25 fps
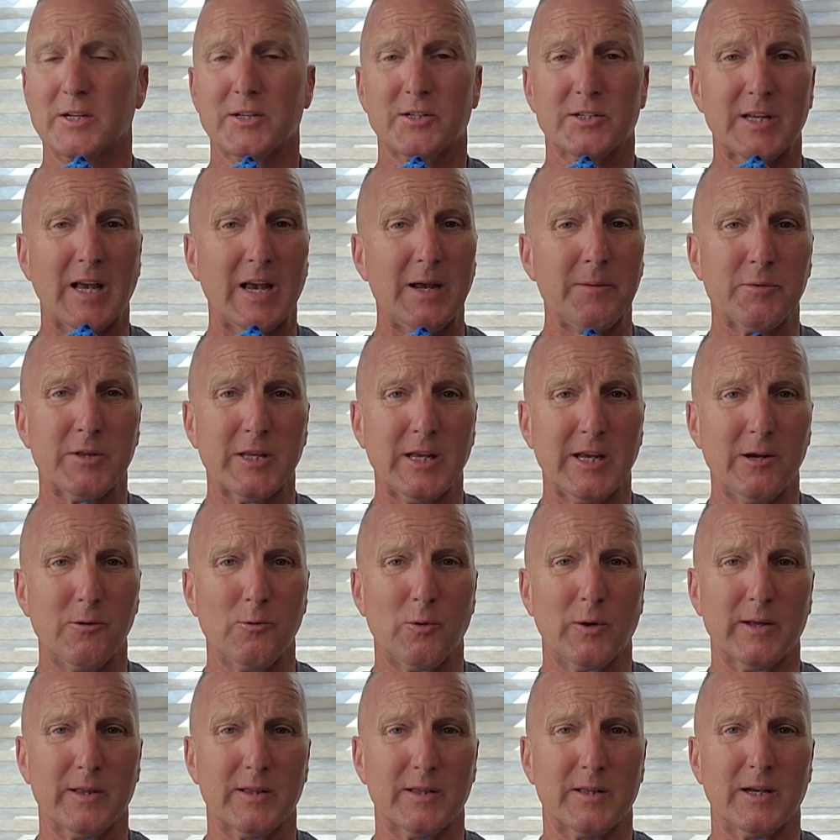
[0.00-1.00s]
Same thing
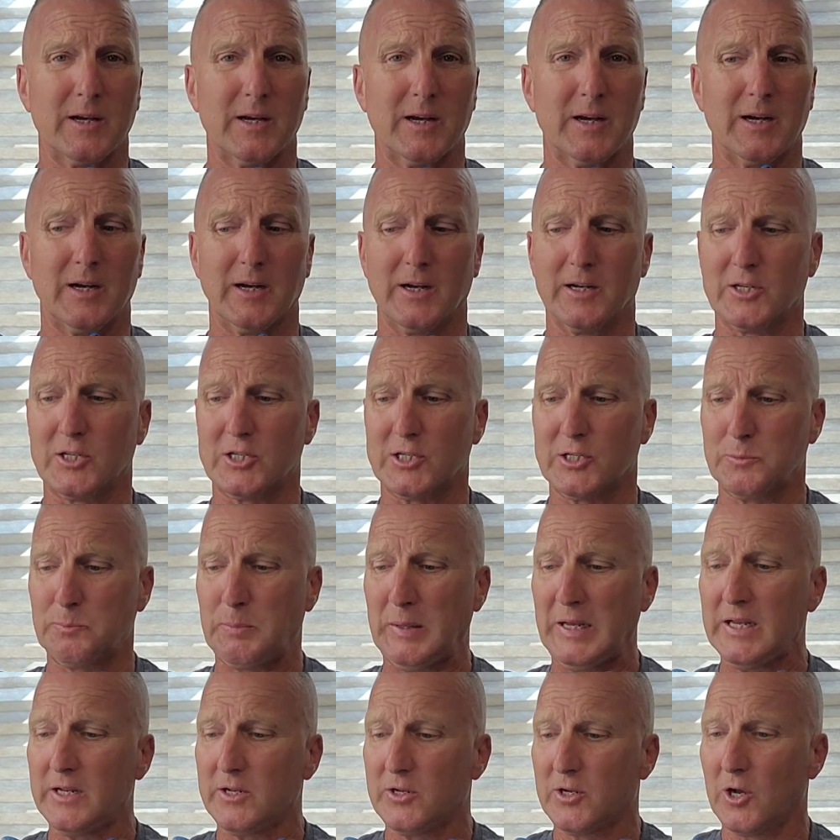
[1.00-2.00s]
with the
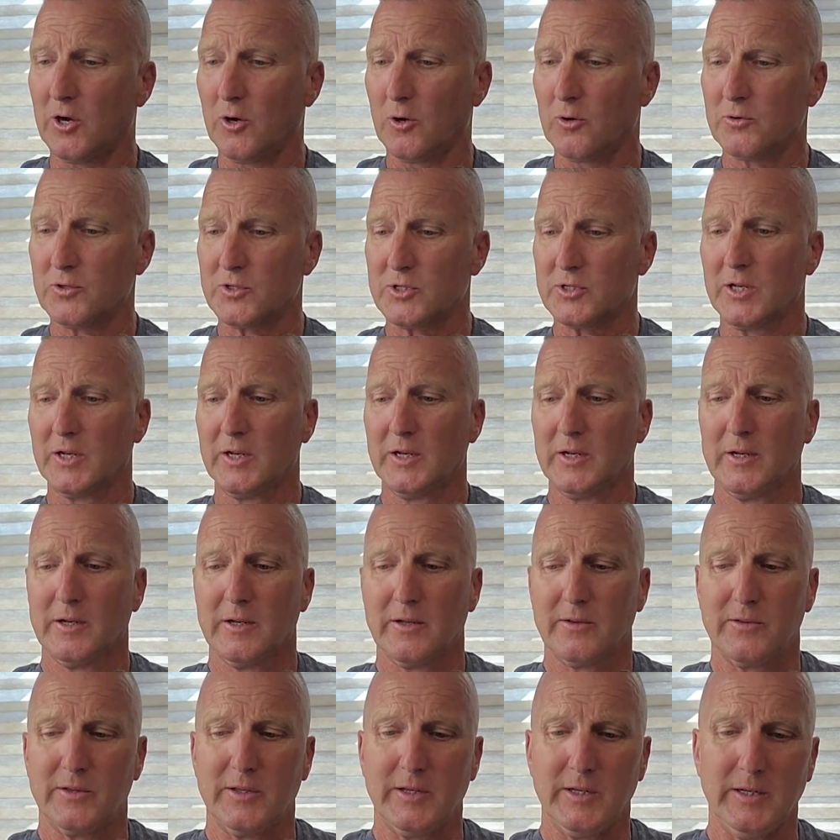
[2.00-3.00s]
Speed Goats,
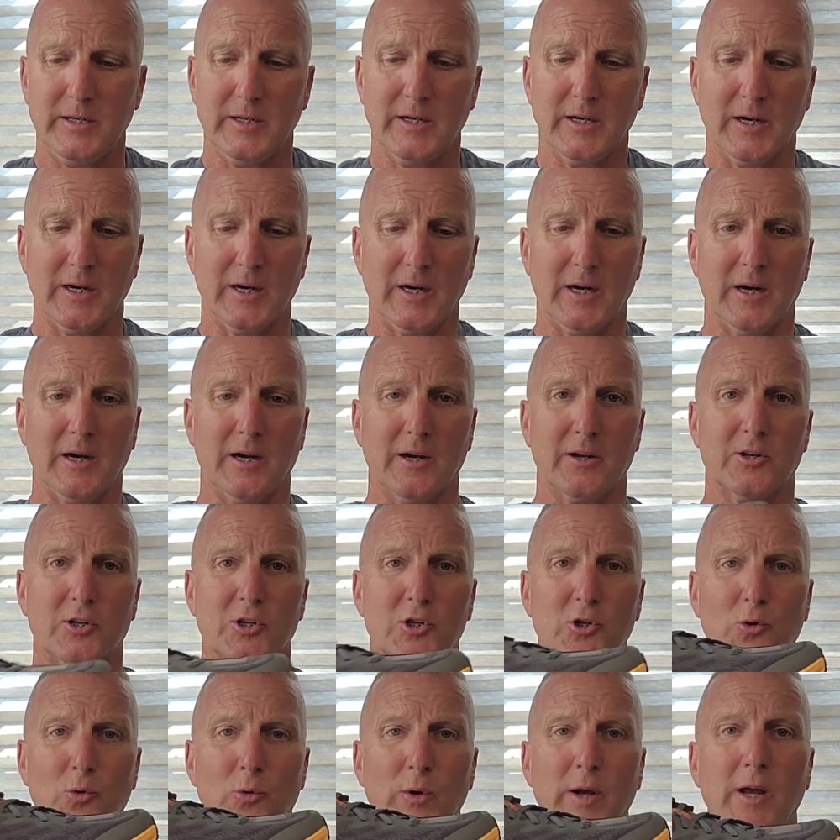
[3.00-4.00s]
the
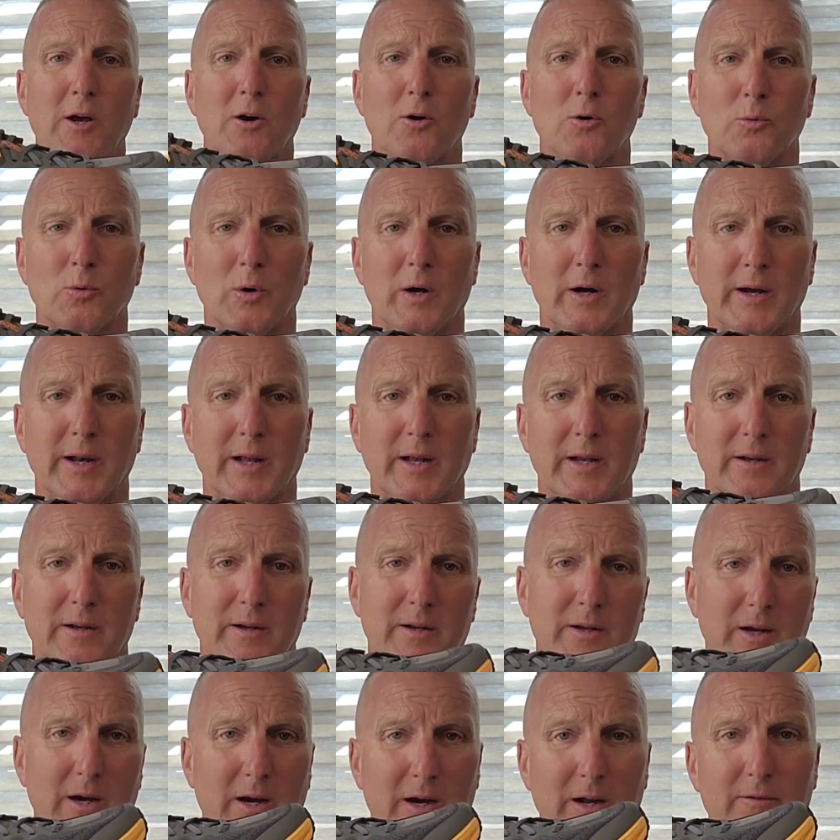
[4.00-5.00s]
trail
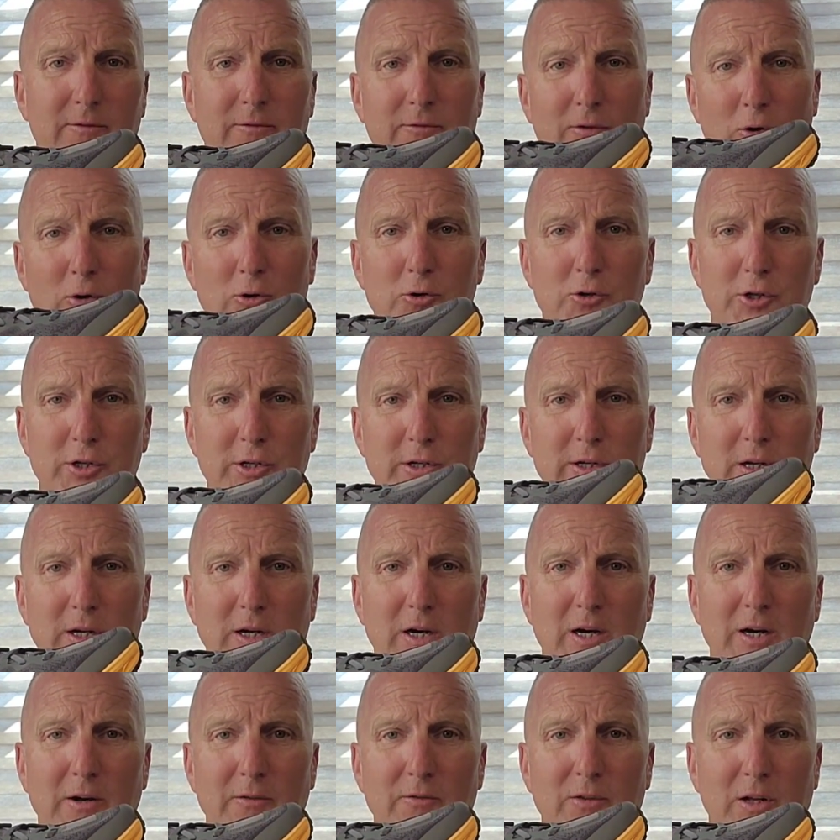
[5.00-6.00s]
running kind of version
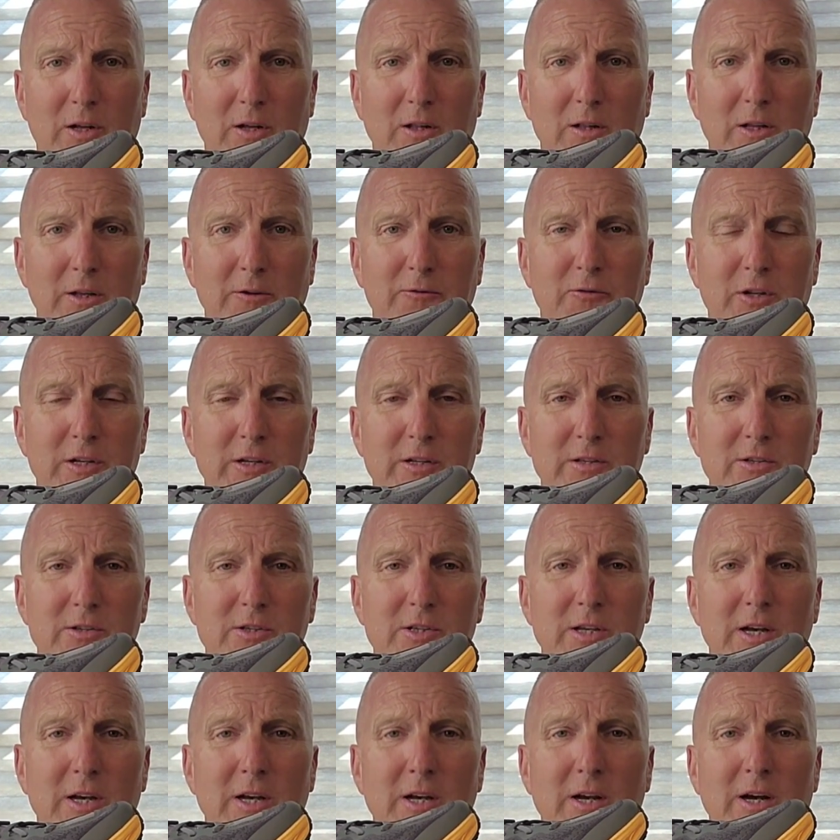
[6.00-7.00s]
of the
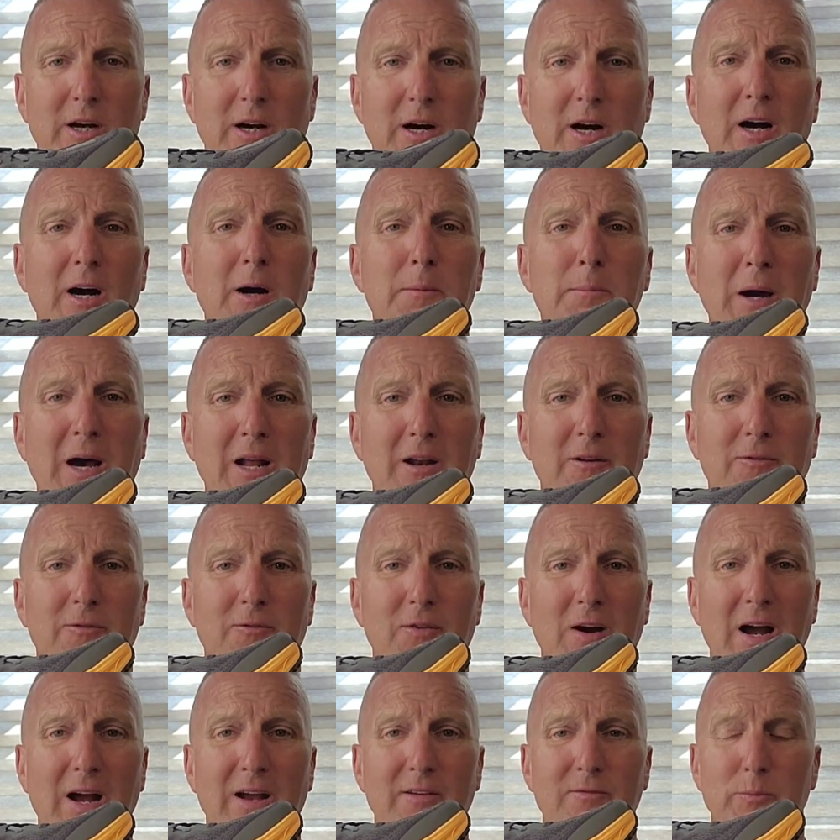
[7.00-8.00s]
Cliftons, about a
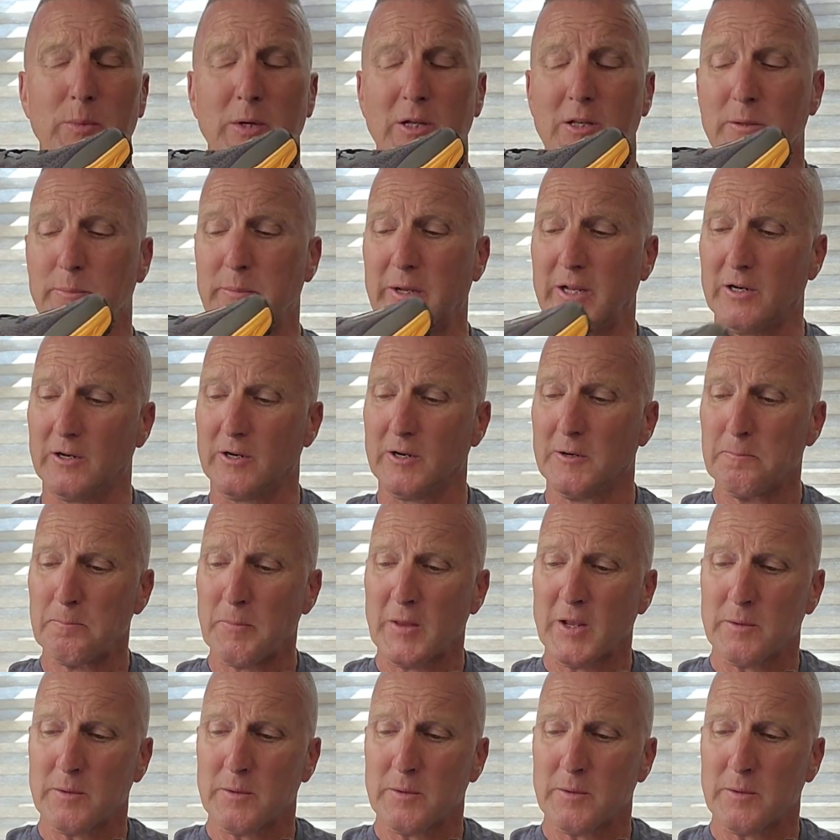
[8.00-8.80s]
5mm.